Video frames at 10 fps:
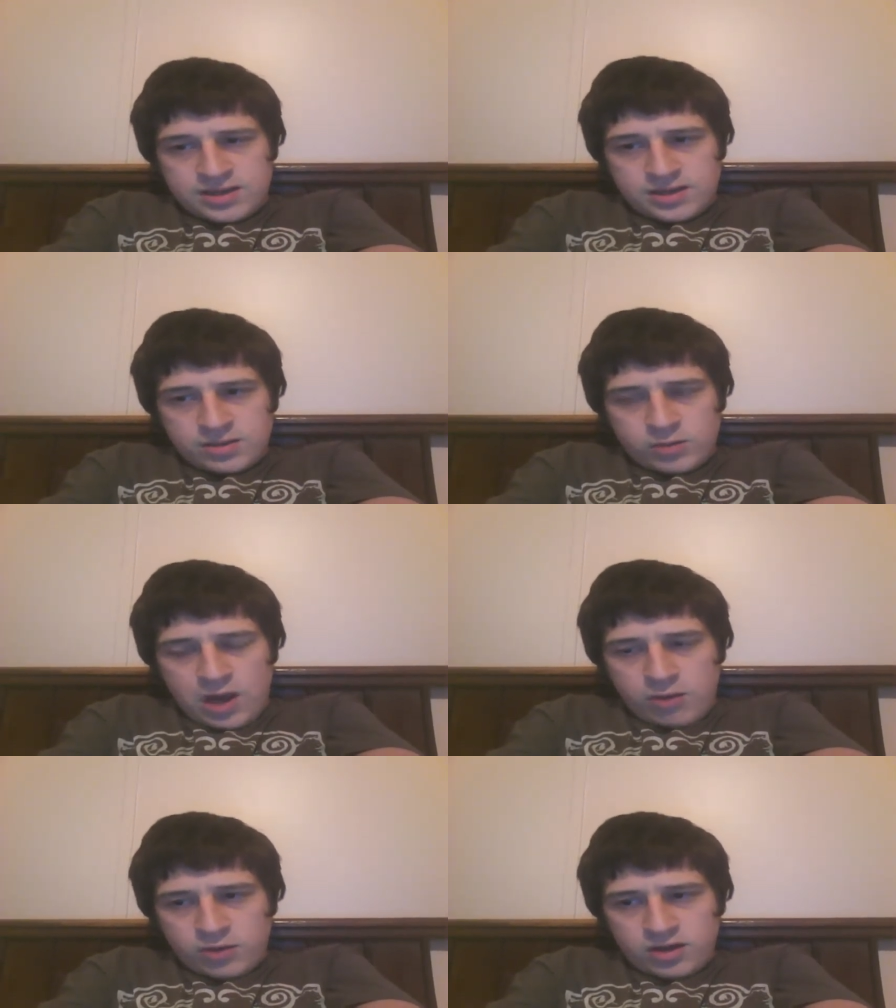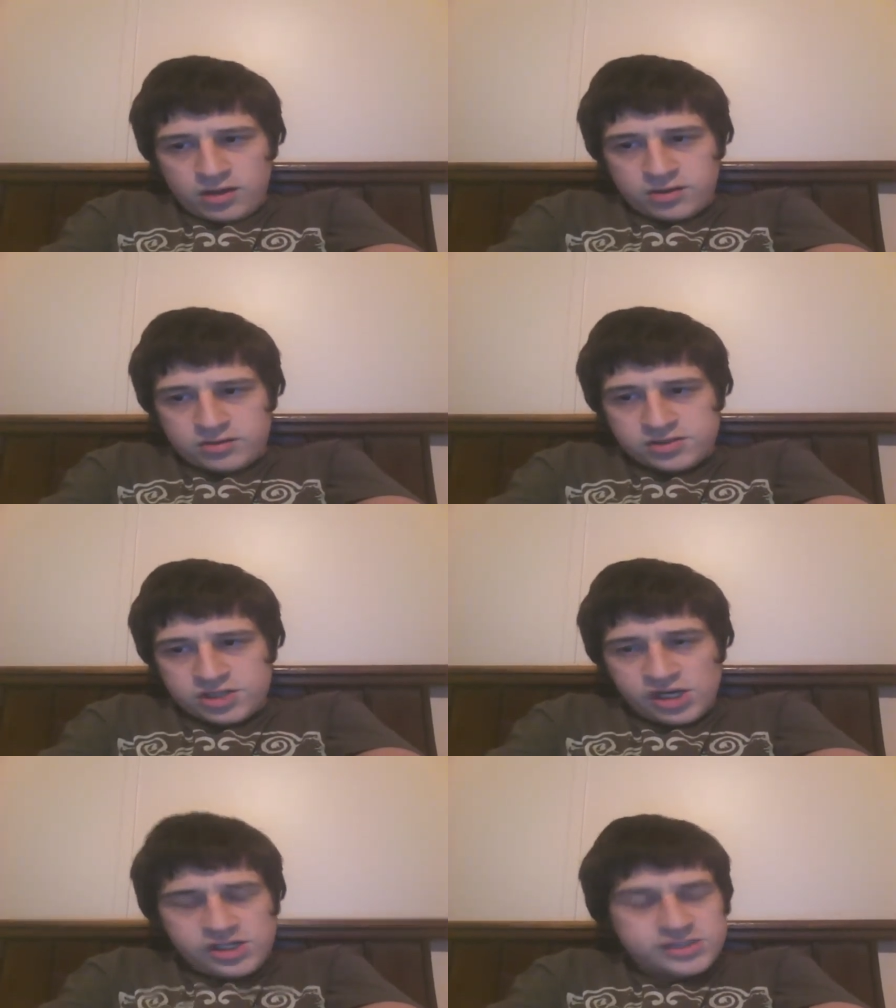And I, I want to
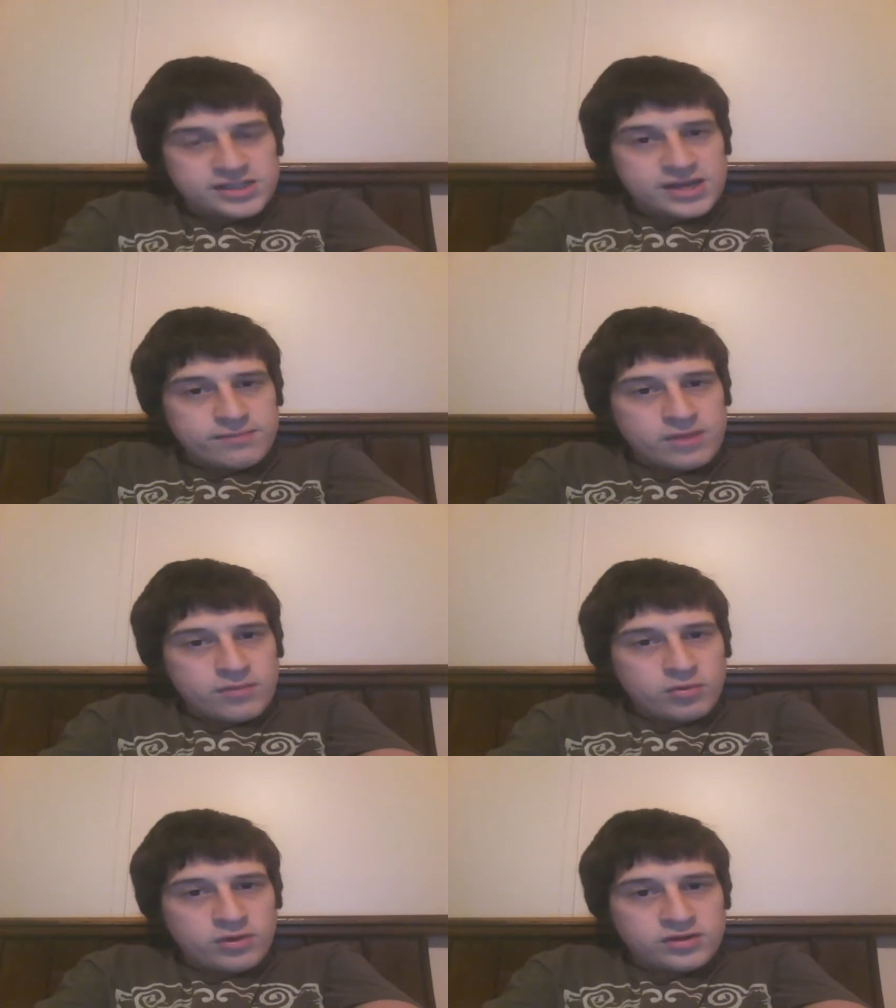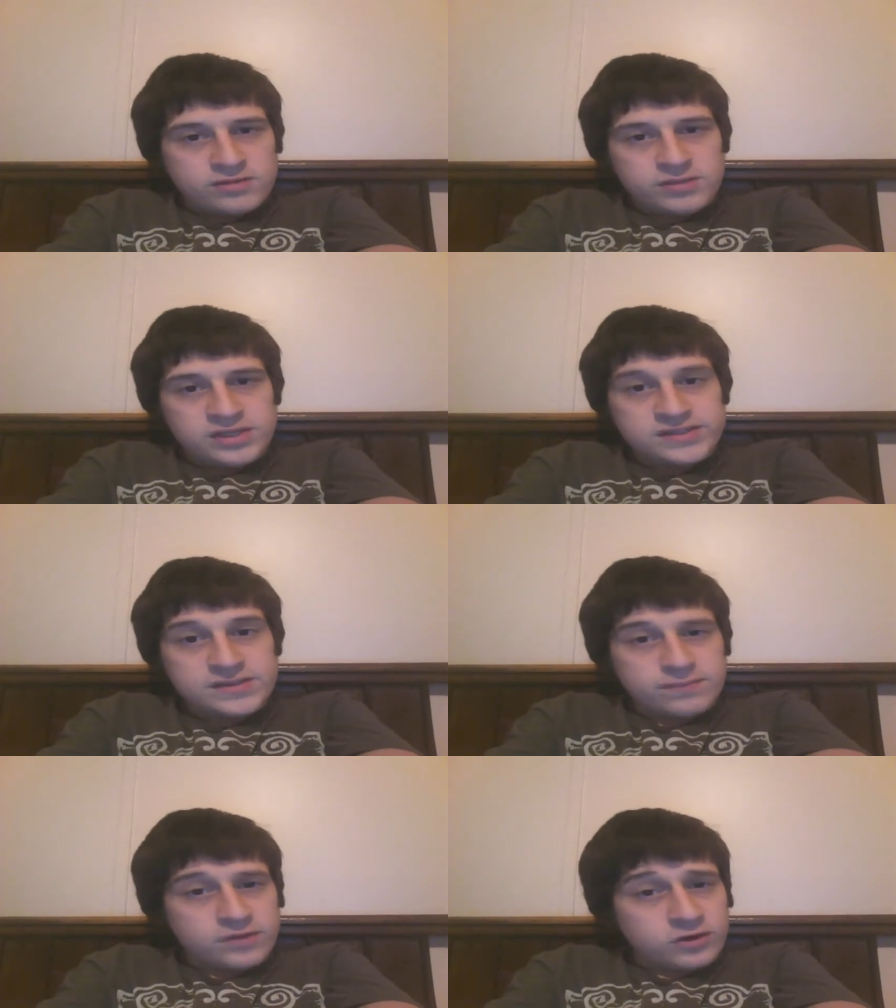change that memory to being
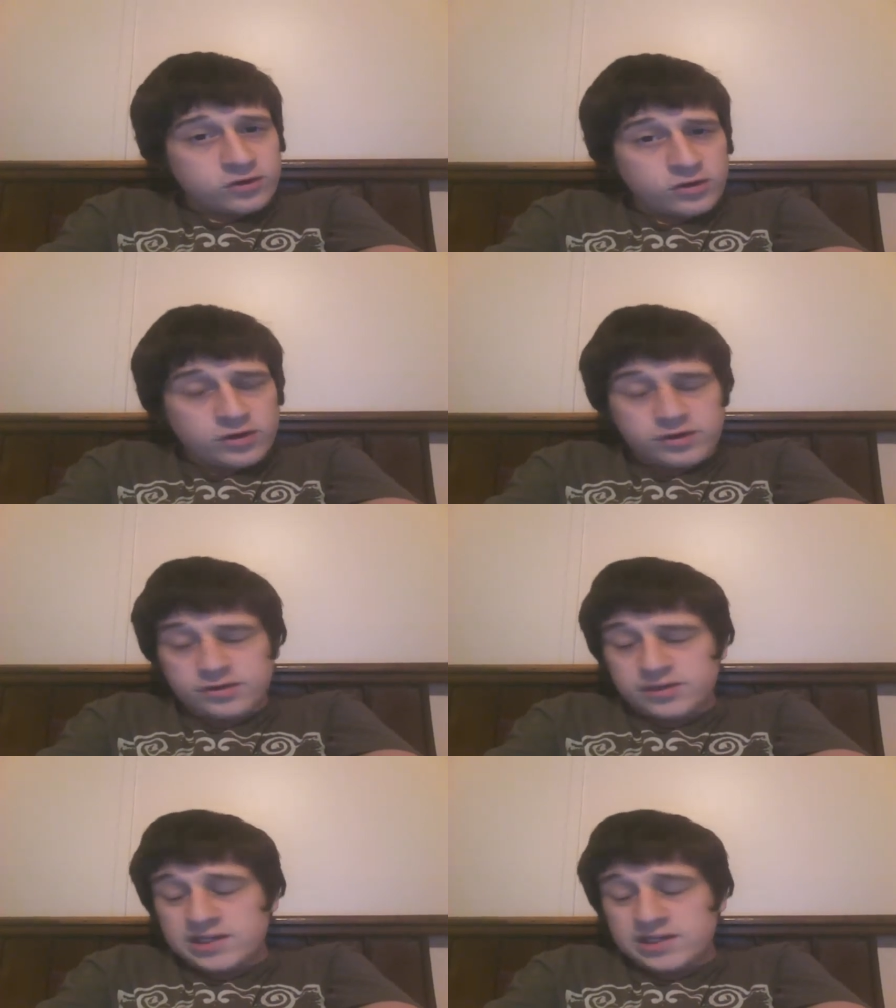something good.